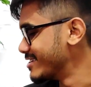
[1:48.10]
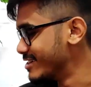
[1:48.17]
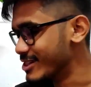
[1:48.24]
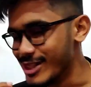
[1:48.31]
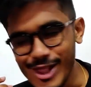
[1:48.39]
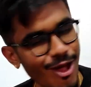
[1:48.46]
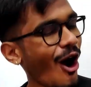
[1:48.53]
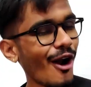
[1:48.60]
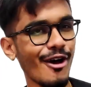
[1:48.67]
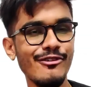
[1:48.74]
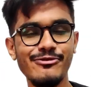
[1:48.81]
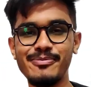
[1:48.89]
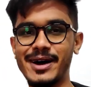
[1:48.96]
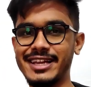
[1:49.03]
lot
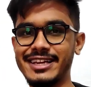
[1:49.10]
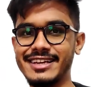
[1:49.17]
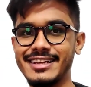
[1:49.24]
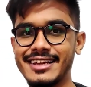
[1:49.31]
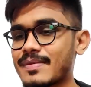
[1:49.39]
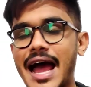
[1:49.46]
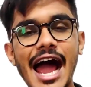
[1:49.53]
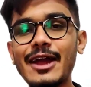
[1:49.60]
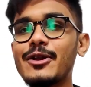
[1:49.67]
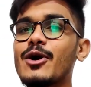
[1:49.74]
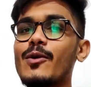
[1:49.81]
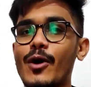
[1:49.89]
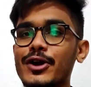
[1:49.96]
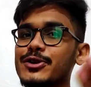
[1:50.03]
of money. I
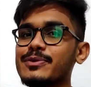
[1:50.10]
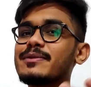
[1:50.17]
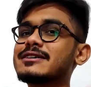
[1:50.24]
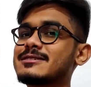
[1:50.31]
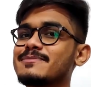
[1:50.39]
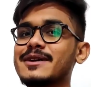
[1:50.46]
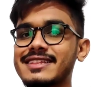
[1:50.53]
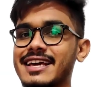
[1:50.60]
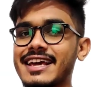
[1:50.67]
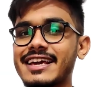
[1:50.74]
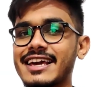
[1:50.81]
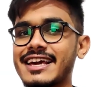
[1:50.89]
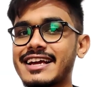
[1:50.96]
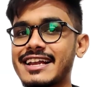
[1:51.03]
know what you must be
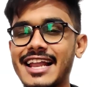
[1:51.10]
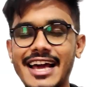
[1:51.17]
thinking,